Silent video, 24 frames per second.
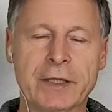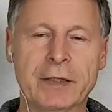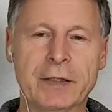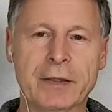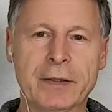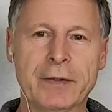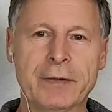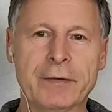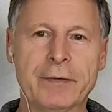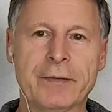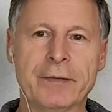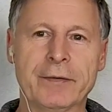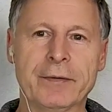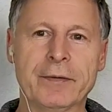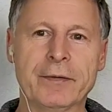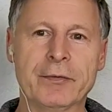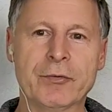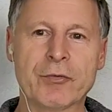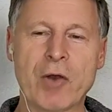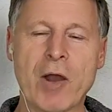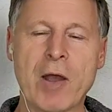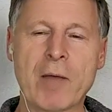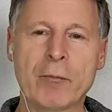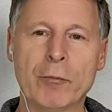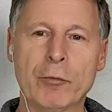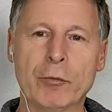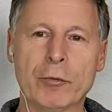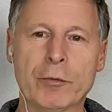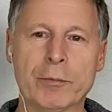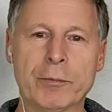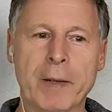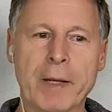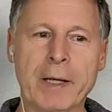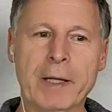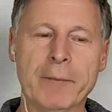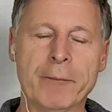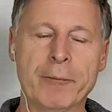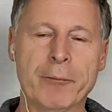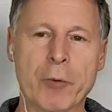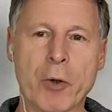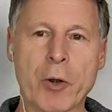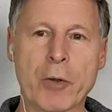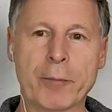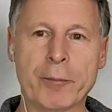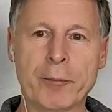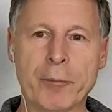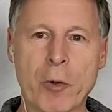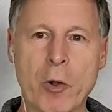that the Trump would make
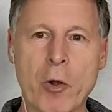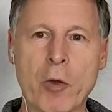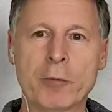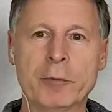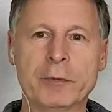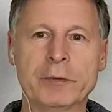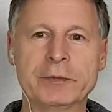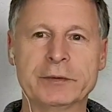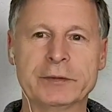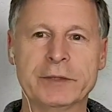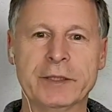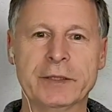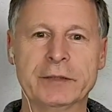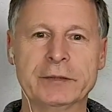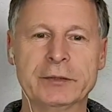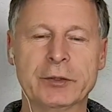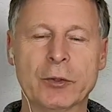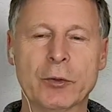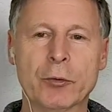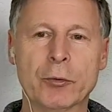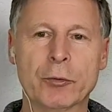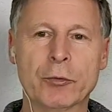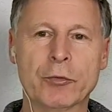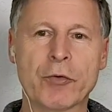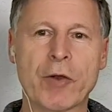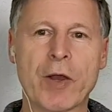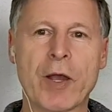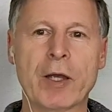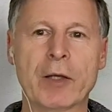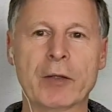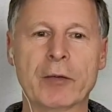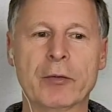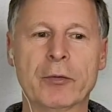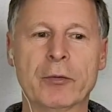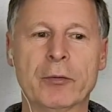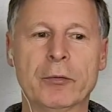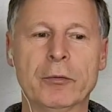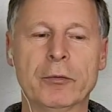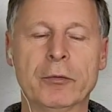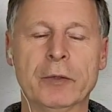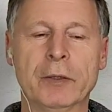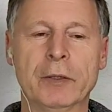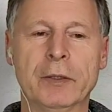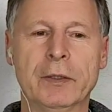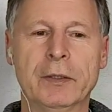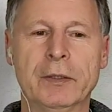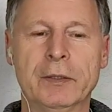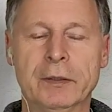that promise that it's going to try to,
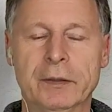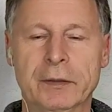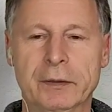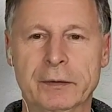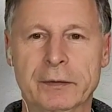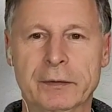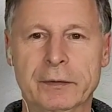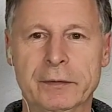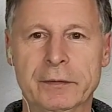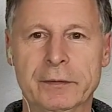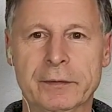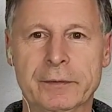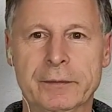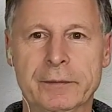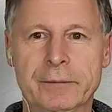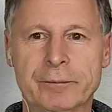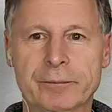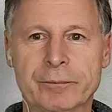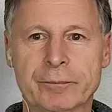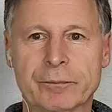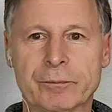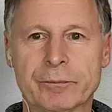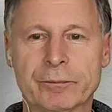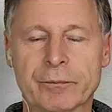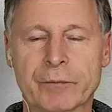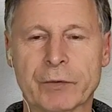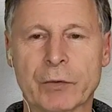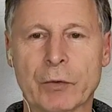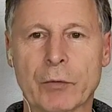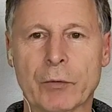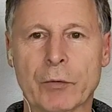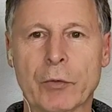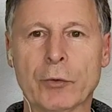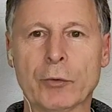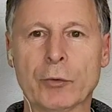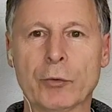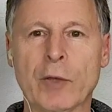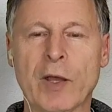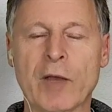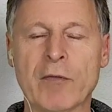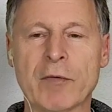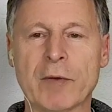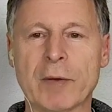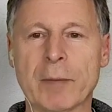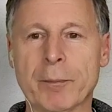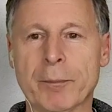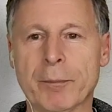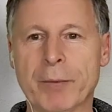not to have
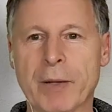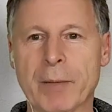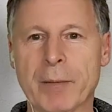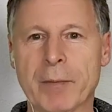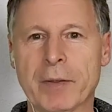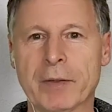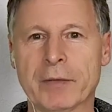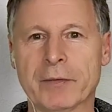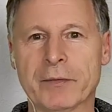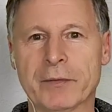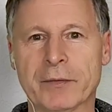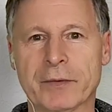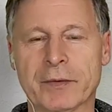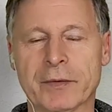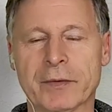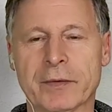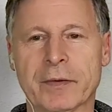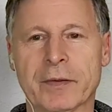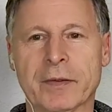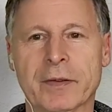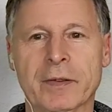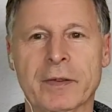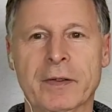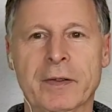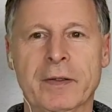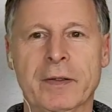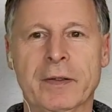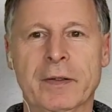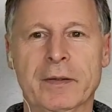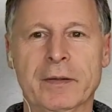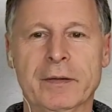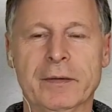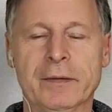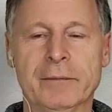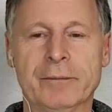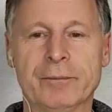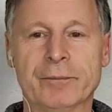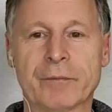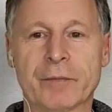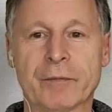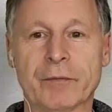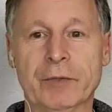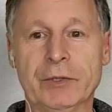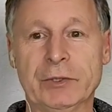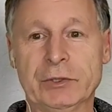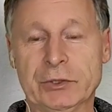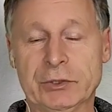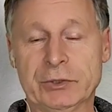it implemented,
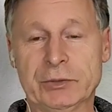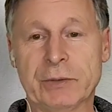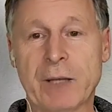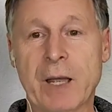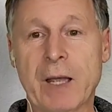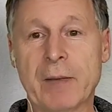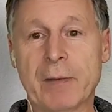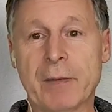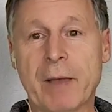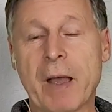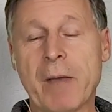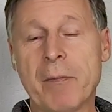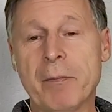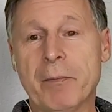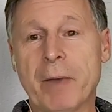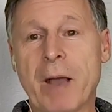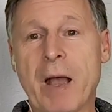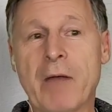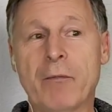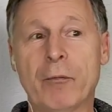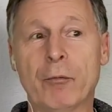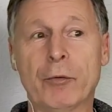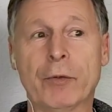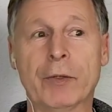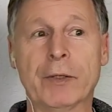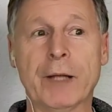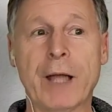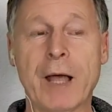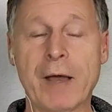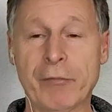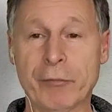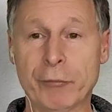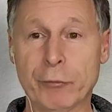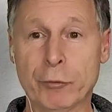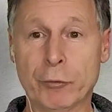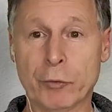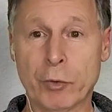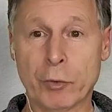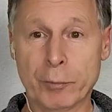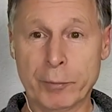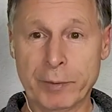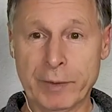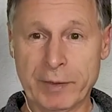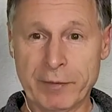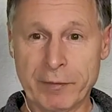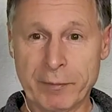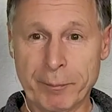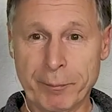which I would love to not
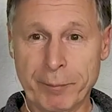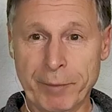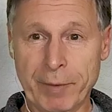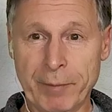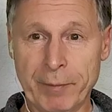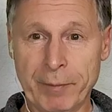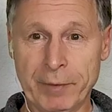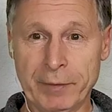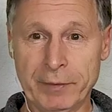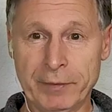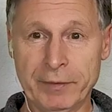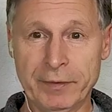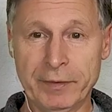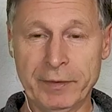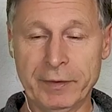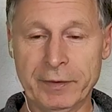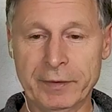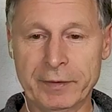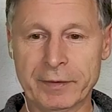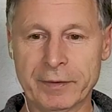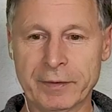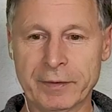be implemented,